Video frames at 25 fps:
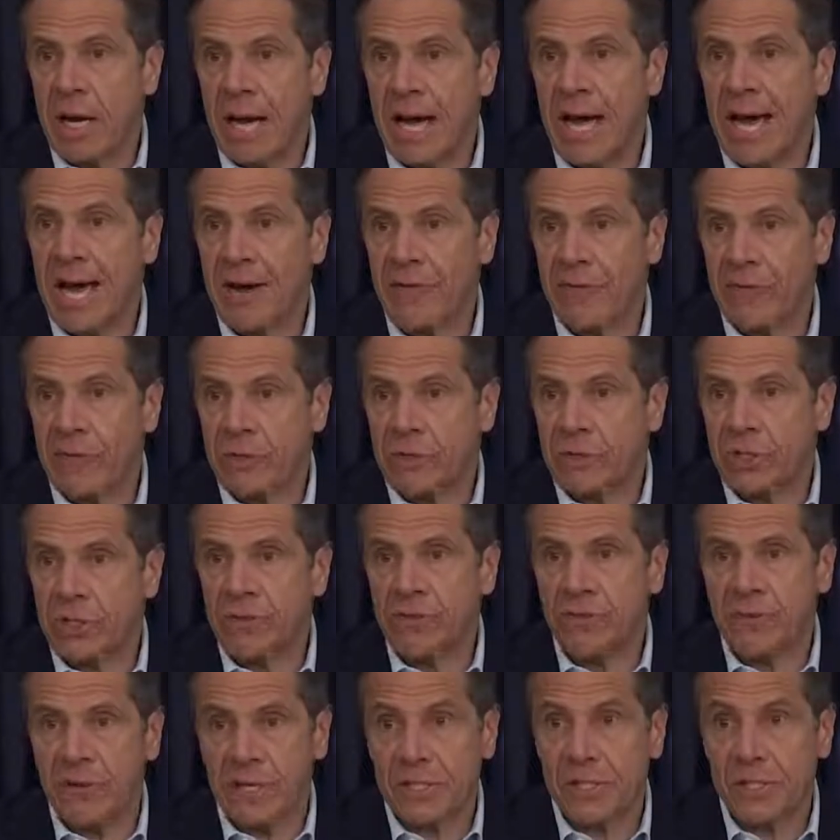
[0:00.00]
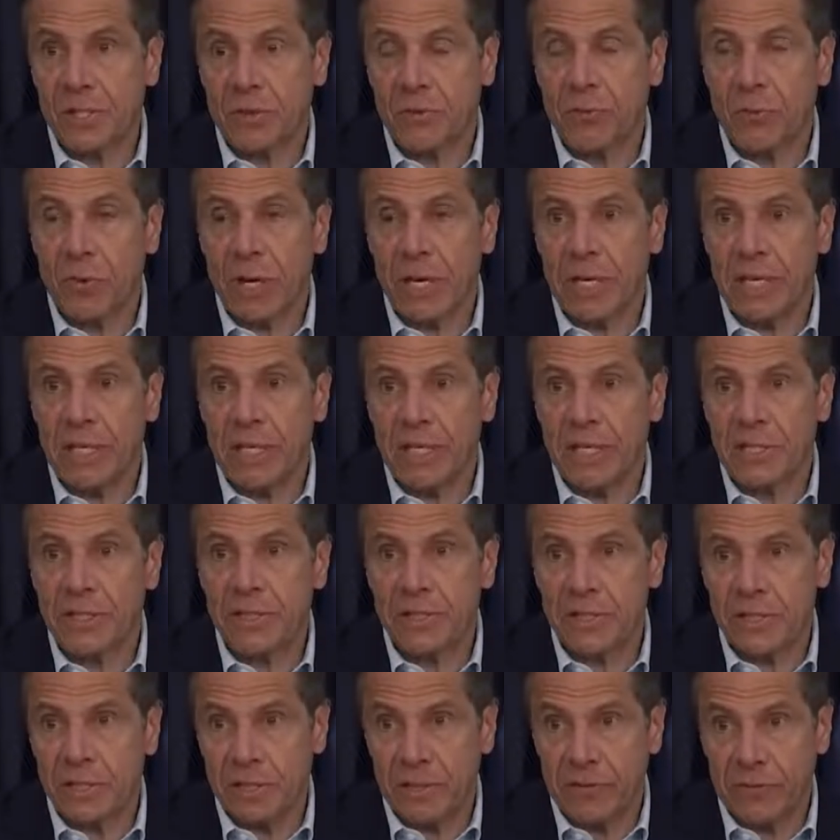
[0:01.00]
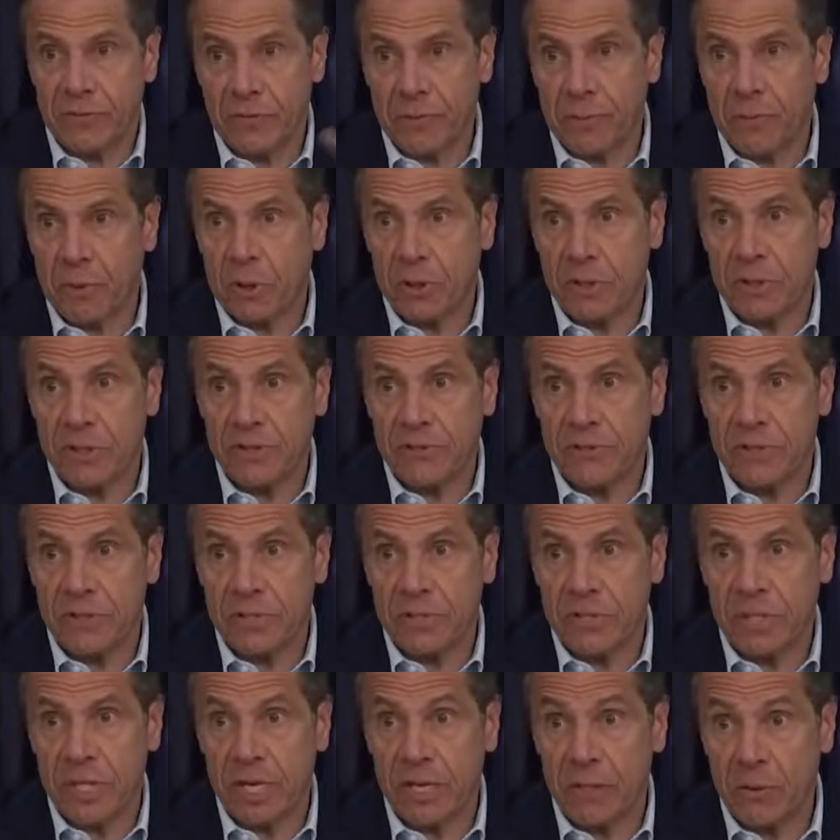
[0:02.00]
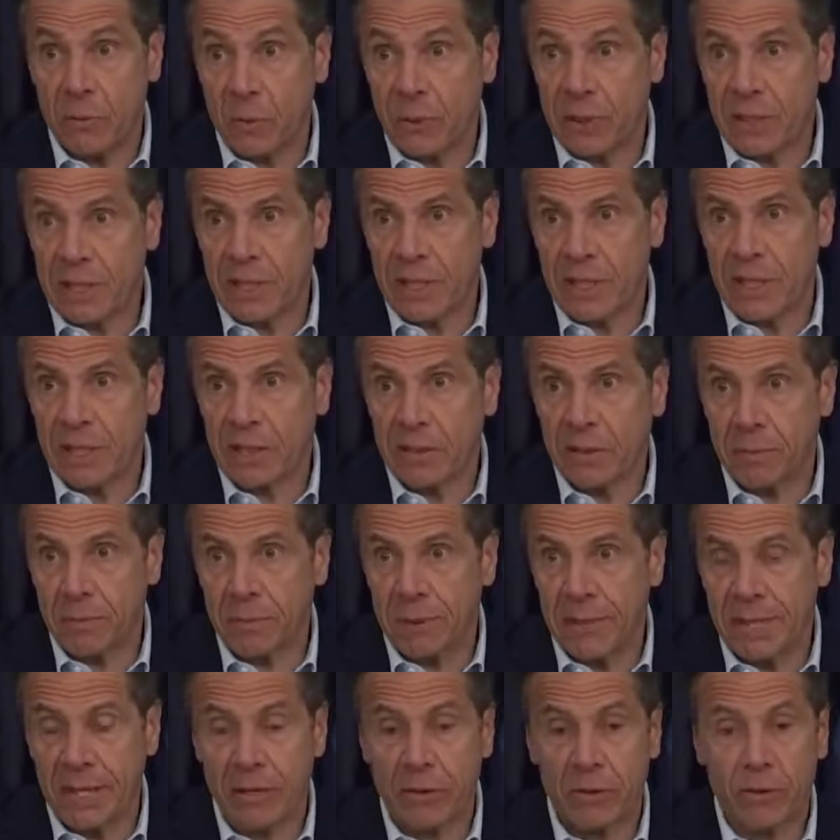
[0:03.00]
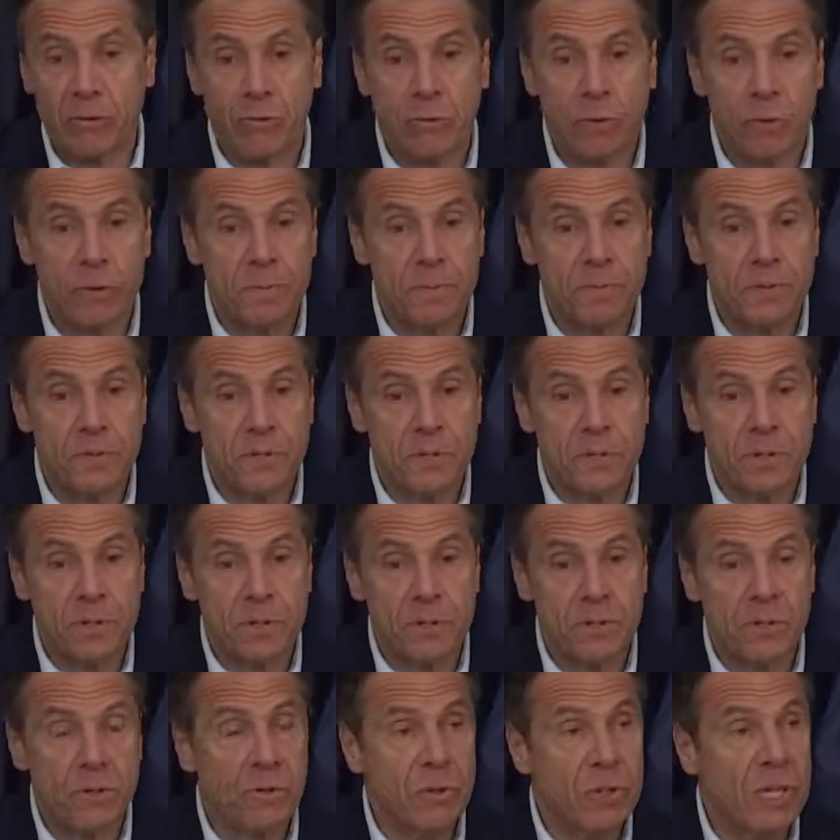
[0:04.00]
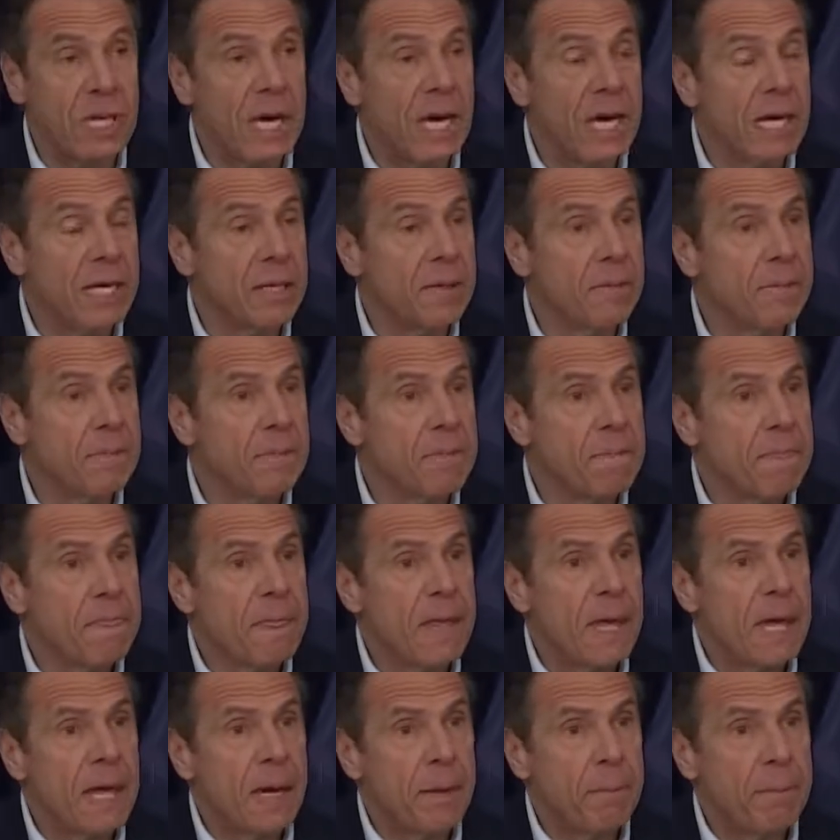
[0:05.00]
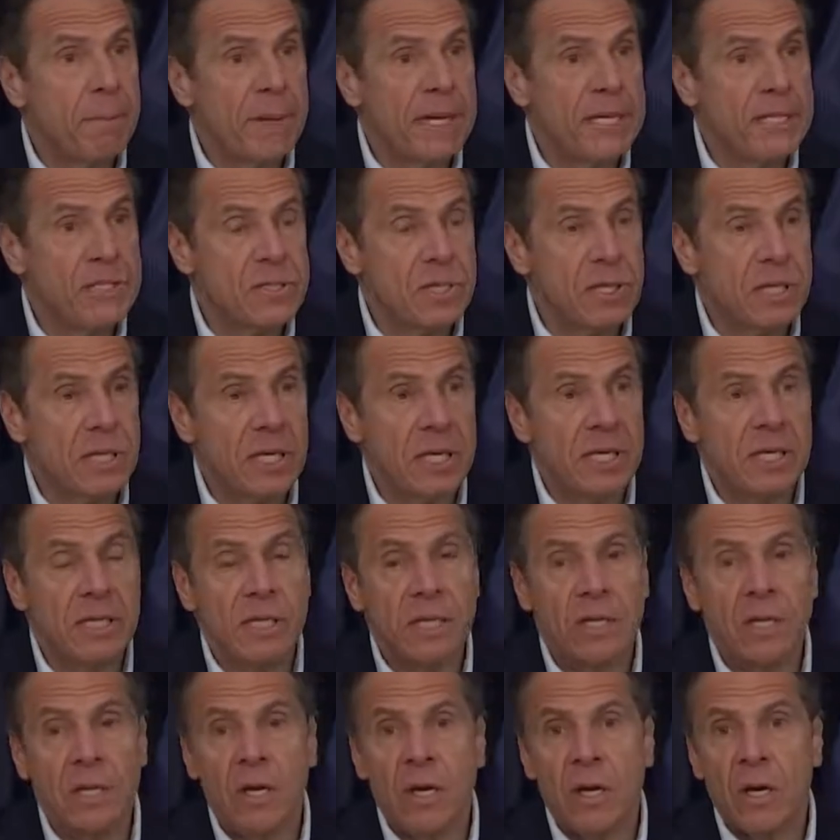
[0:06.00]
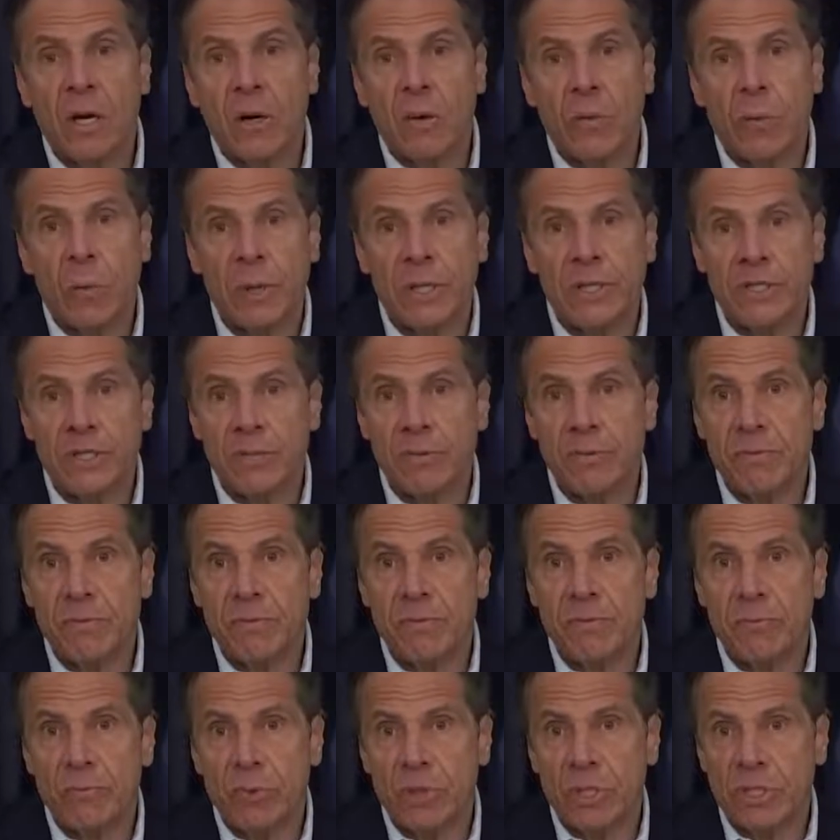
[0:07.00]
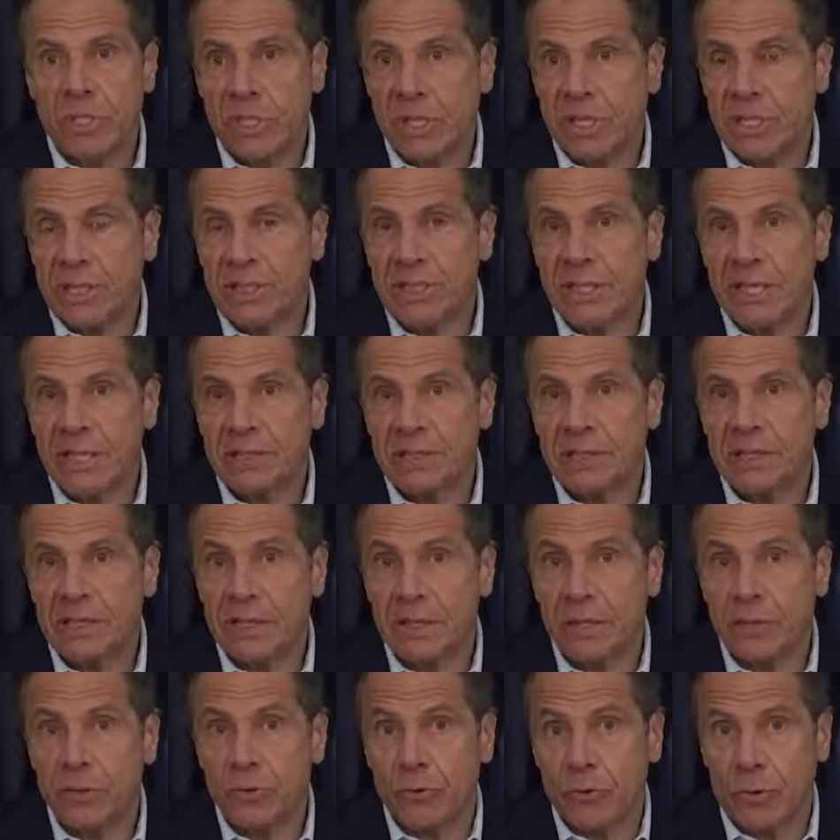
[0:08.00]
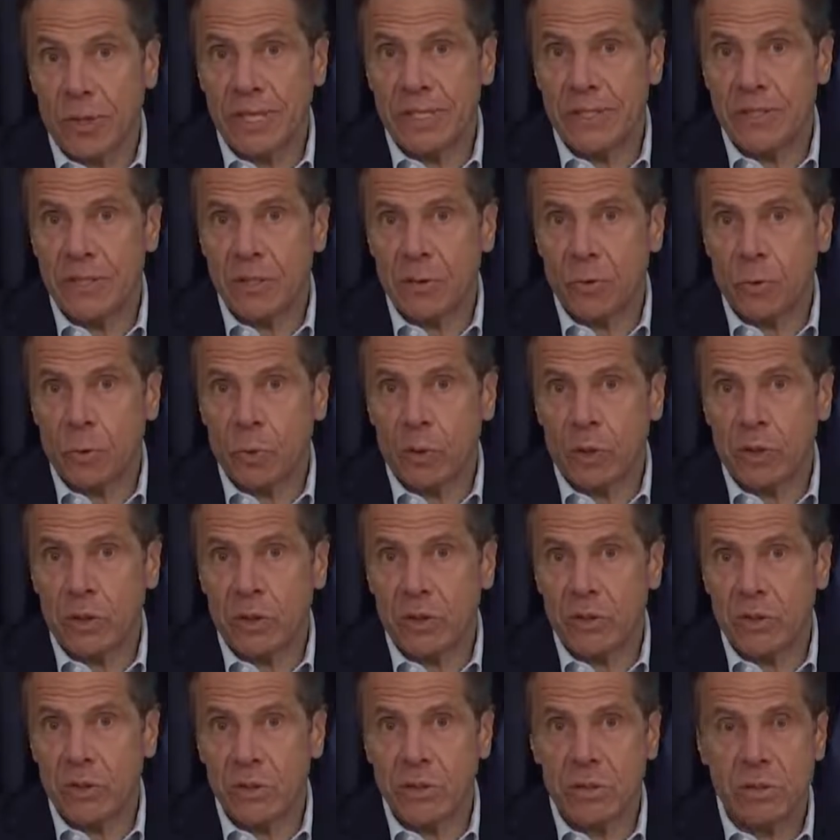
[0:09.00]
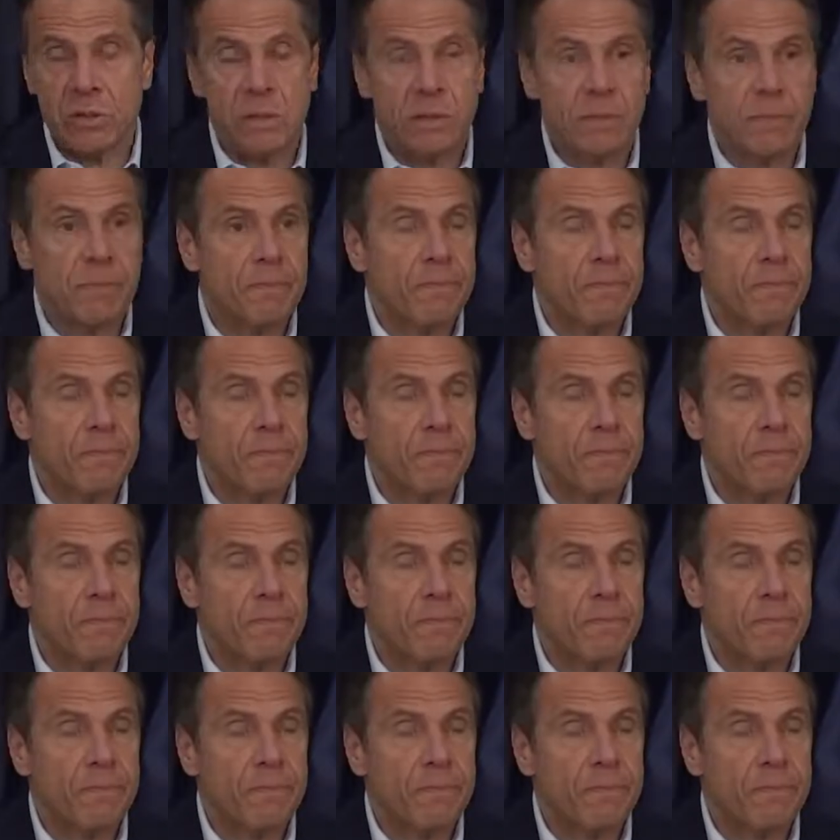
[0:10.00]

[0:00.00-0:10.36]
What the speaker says: average infection rate is in different parts of the state. We can then compare groups to that baseline. We recently tested the transit workers,